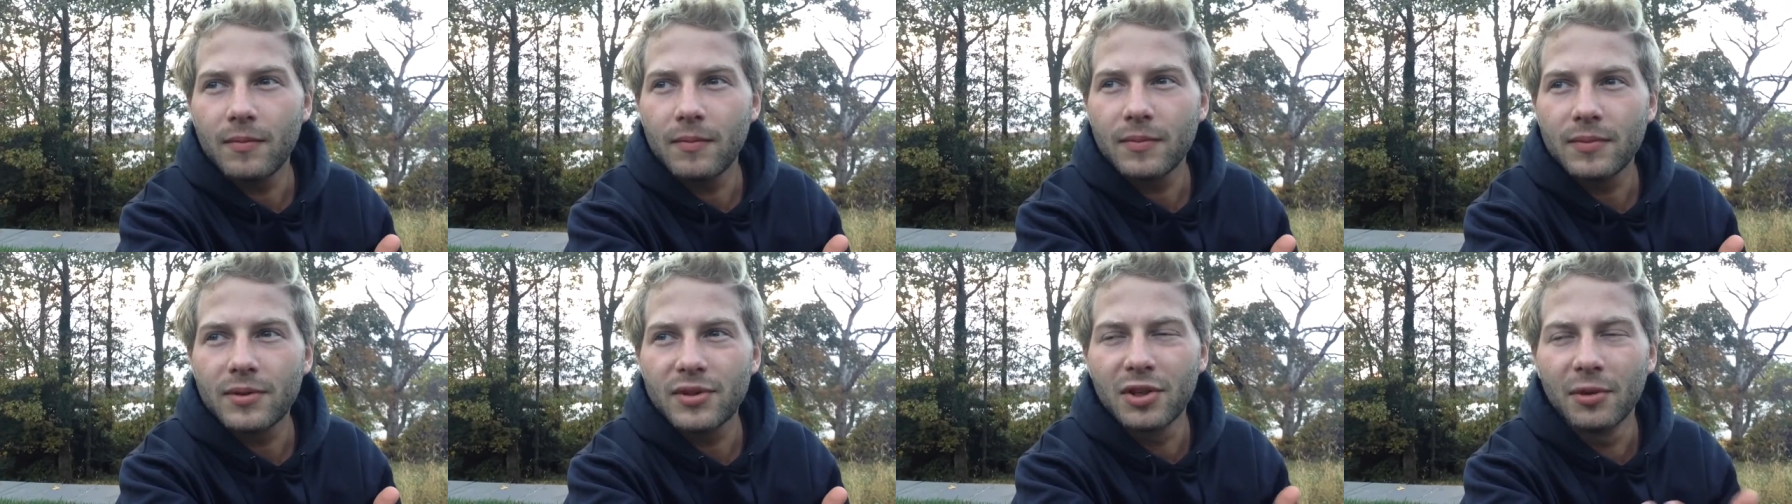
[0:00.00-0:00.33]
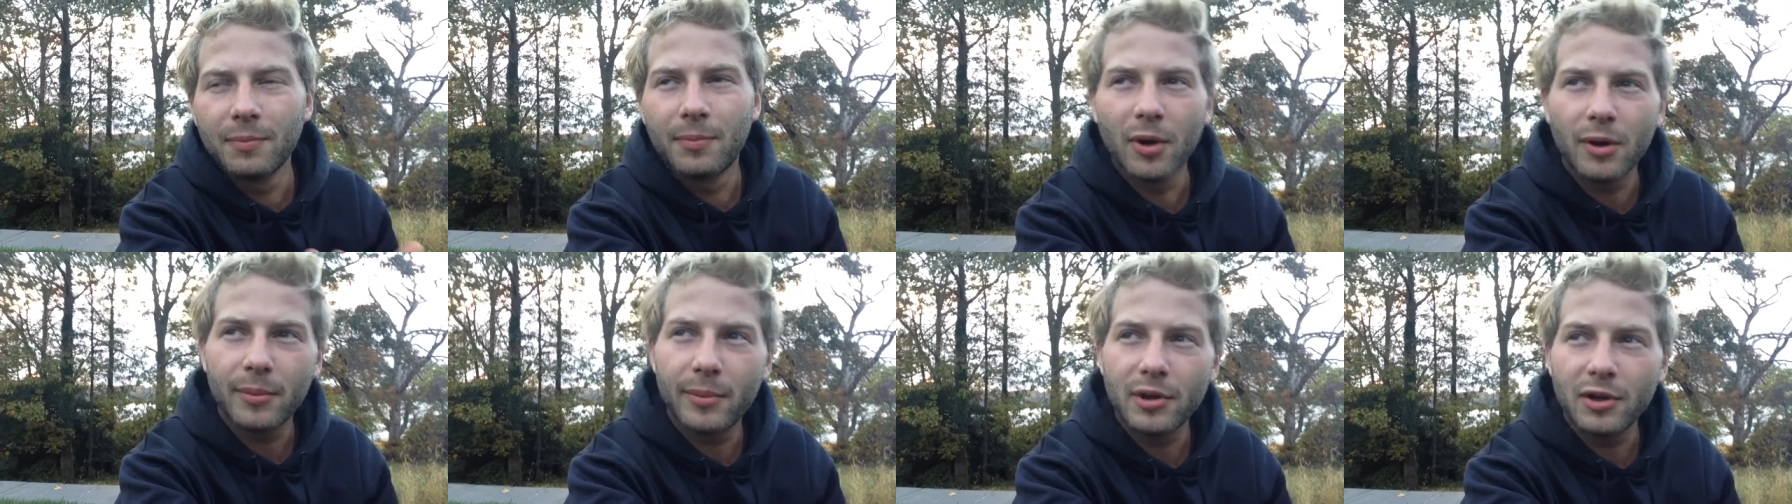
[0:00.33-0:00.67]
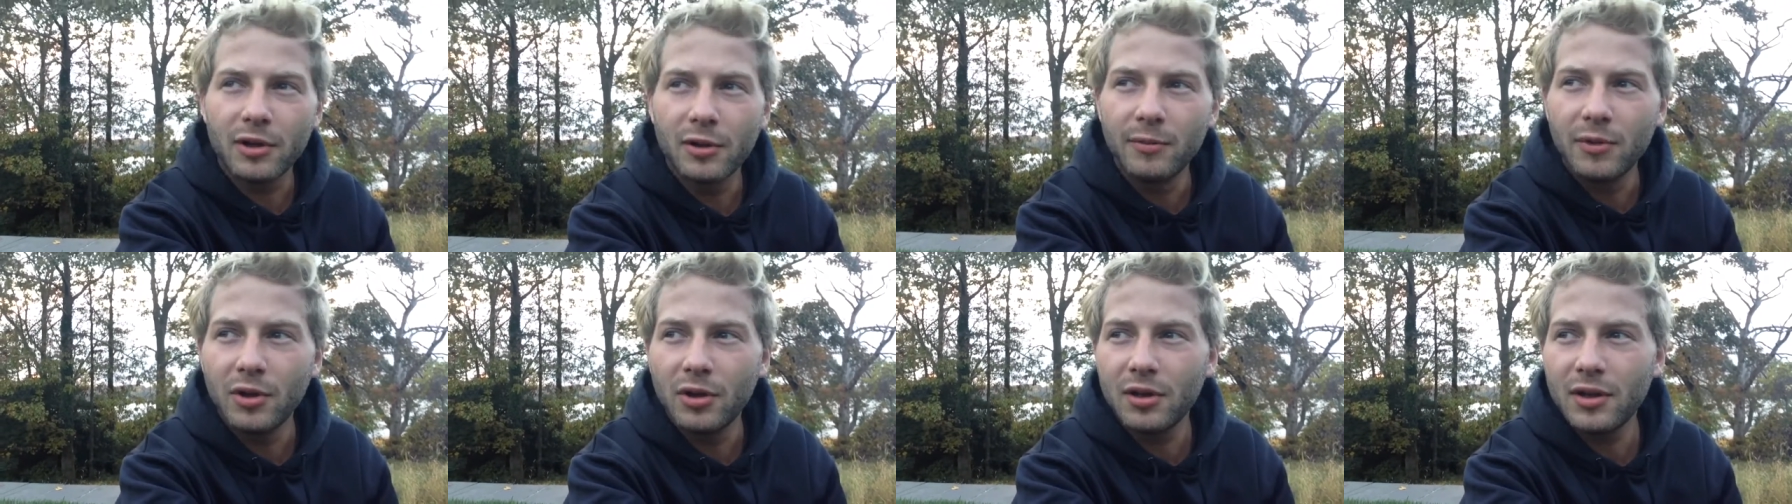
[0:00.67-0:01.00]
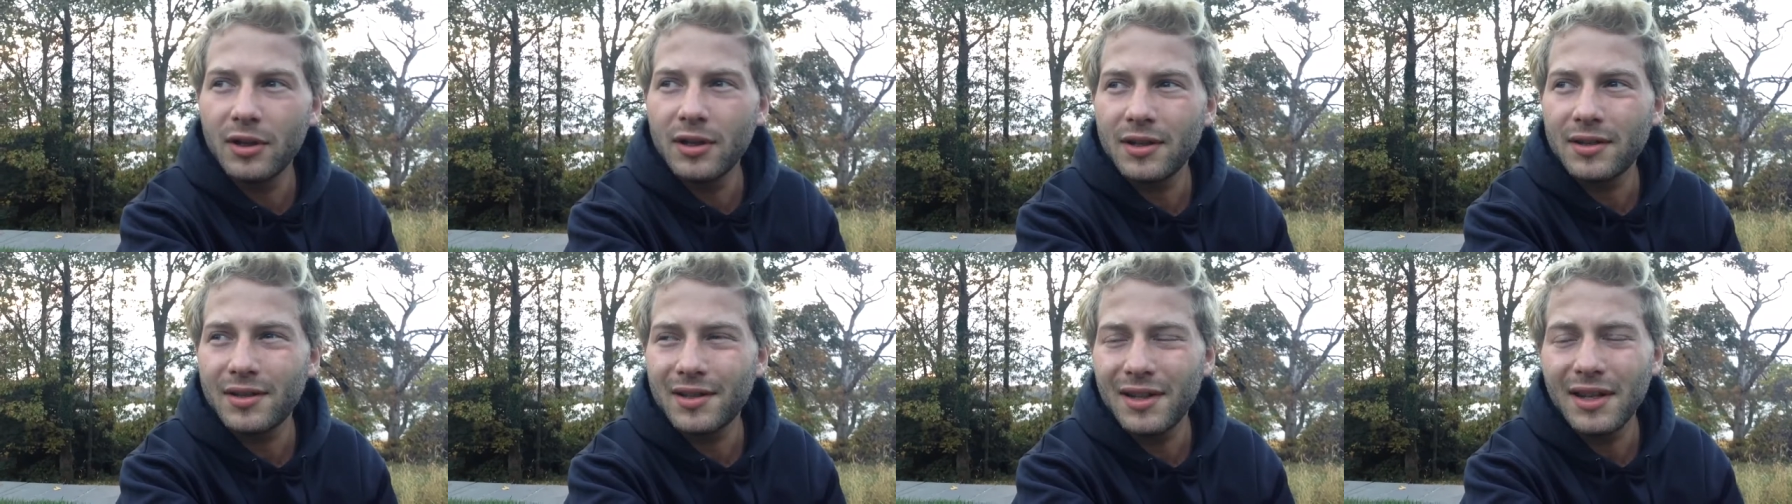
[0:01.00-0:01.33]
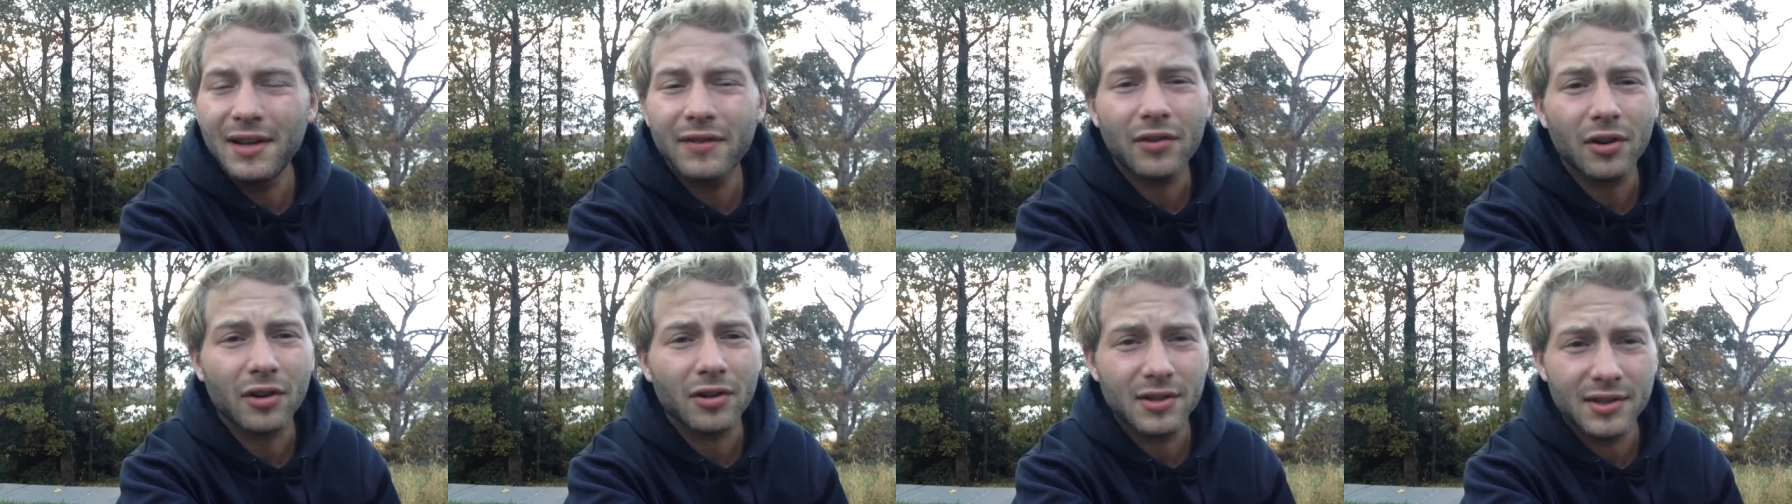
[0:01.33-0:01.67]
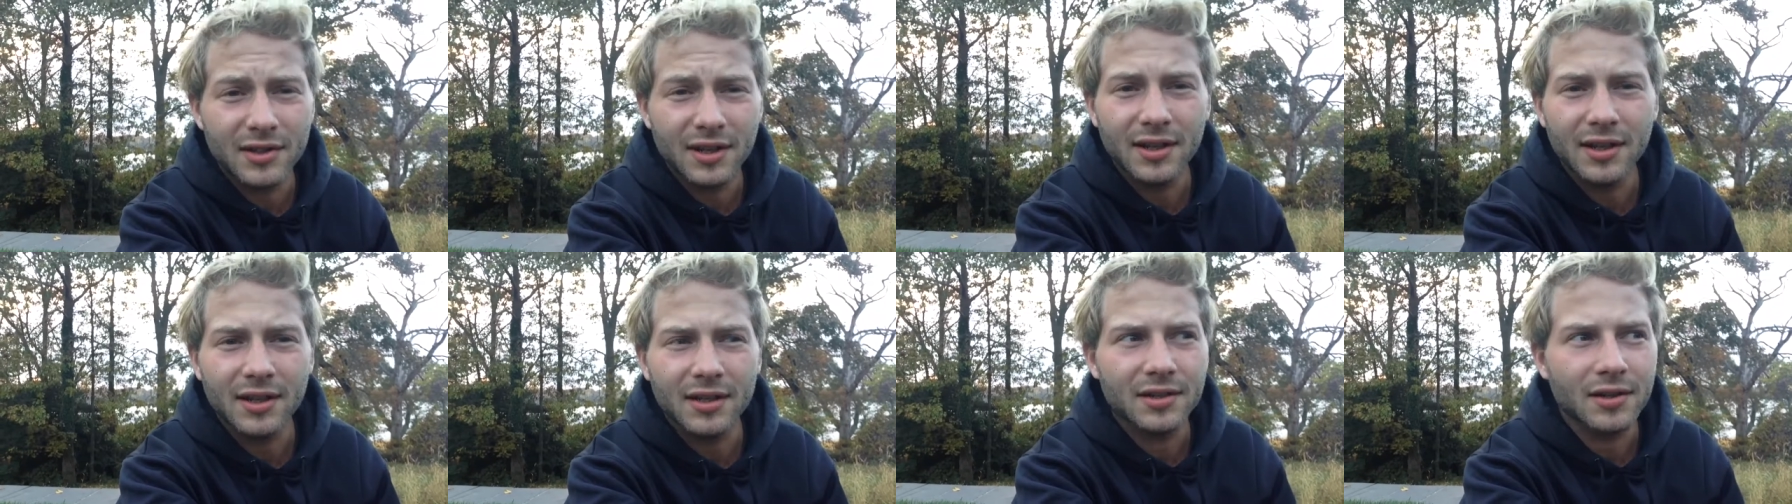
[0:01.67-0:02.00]
suburban communities and even our
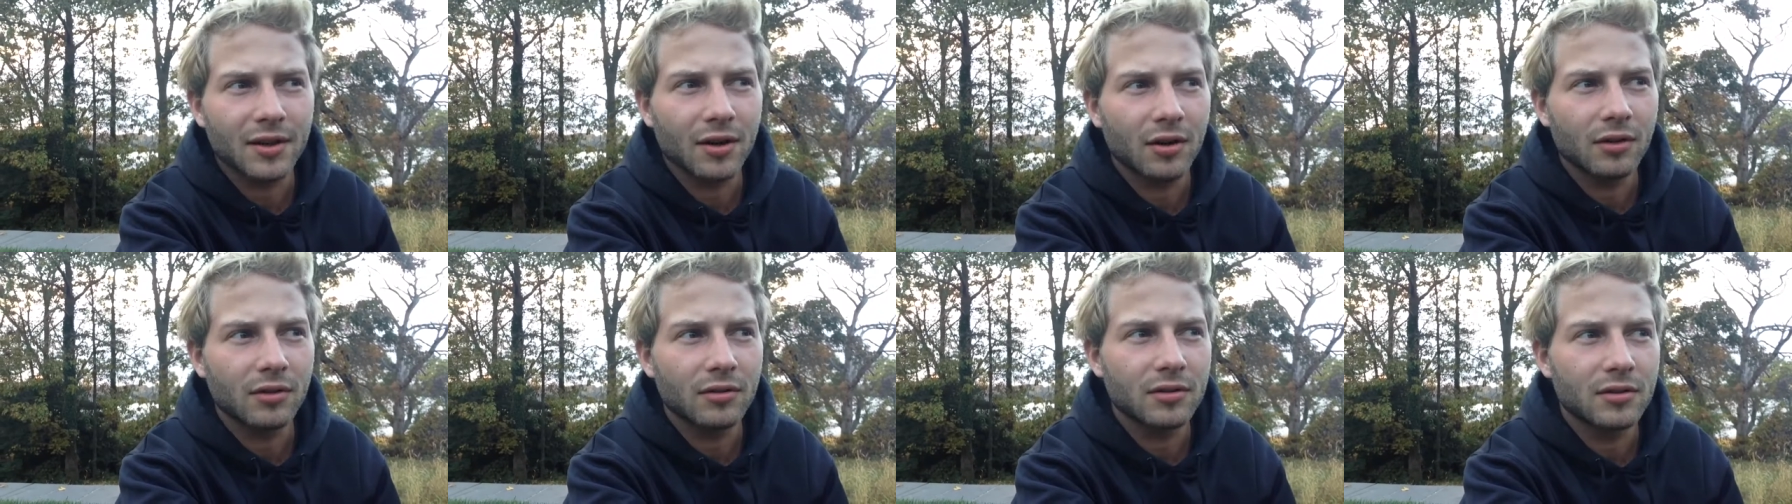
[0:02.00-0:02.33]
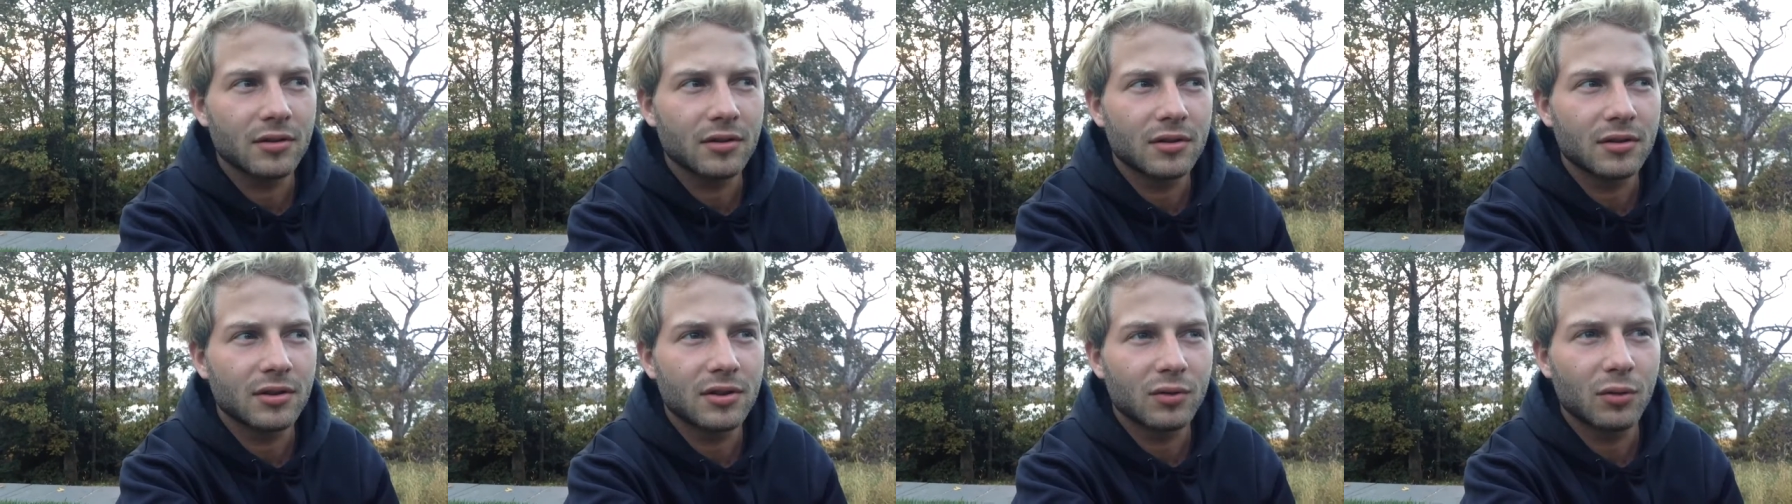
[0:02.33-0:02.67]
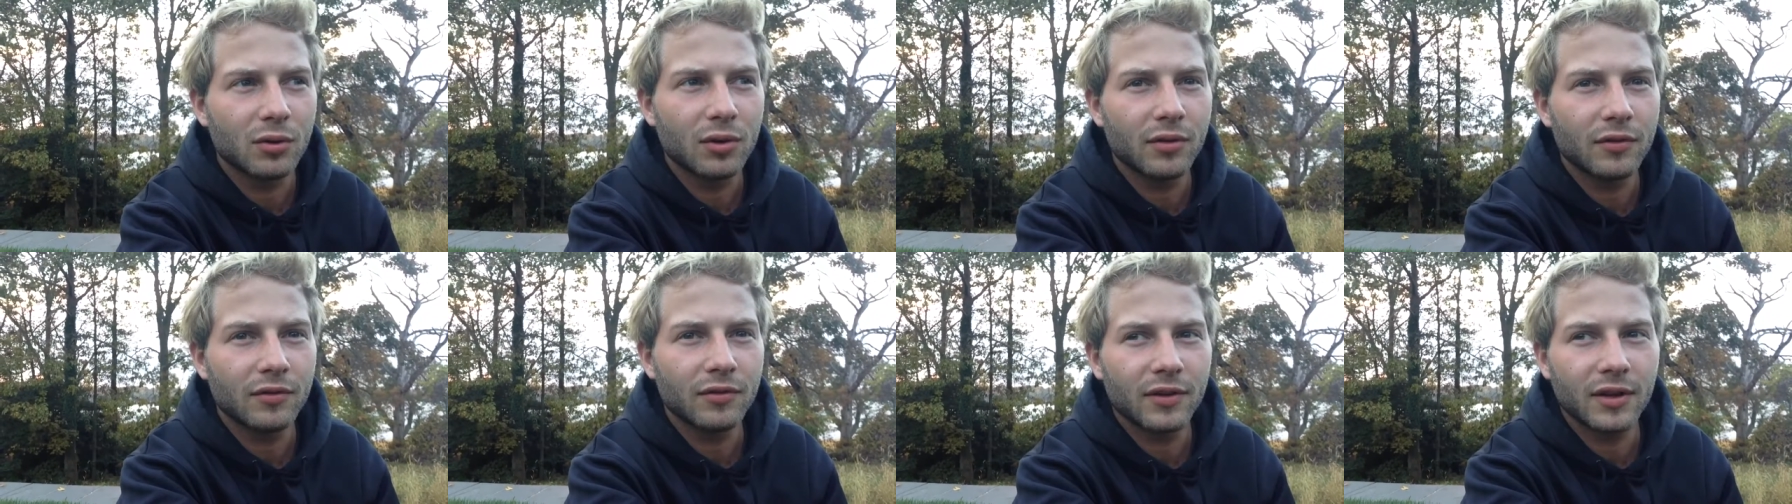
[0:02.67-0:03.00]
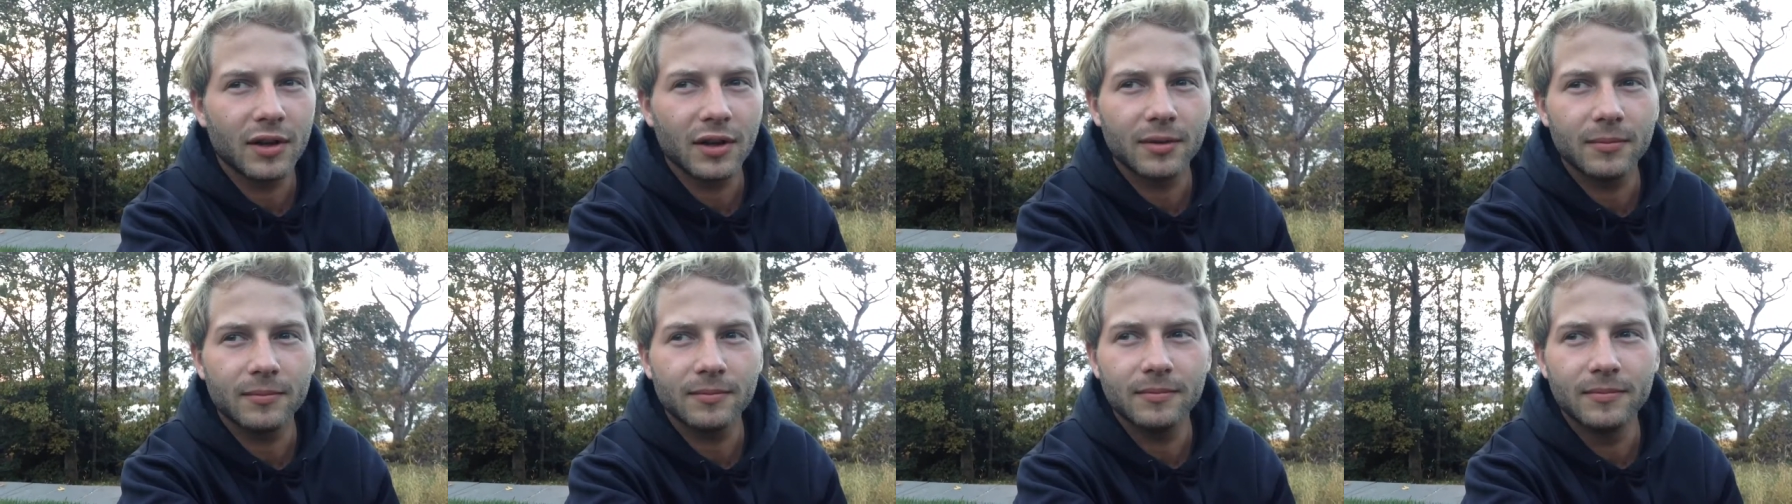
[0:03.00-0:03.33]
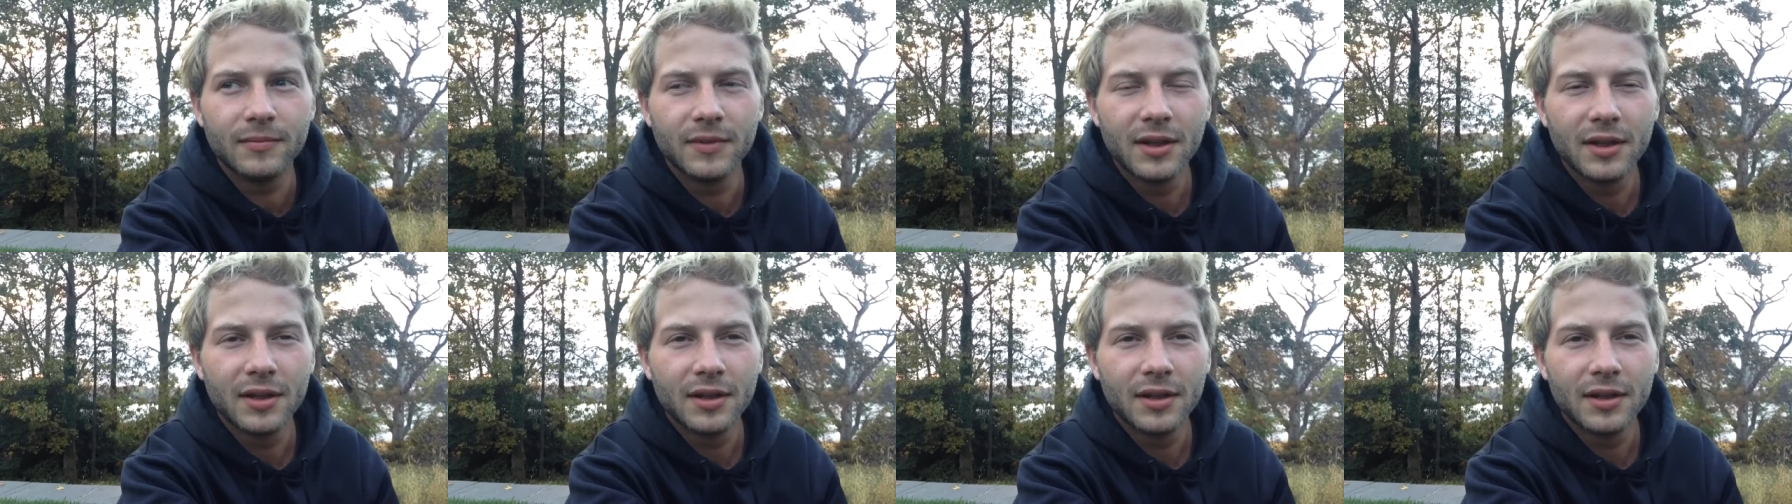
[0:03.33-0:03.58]
cities are sort of um,